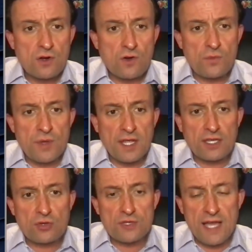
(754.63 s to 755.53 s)
of being
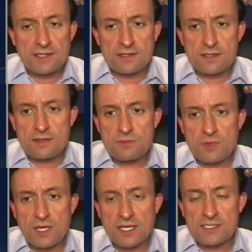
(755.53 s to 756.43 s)
united,
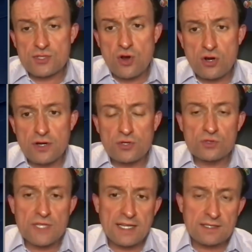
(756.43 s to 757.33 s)
being a stronger
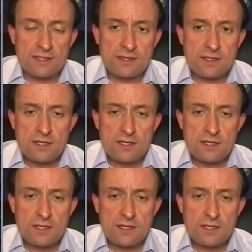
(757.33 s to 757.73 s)
united.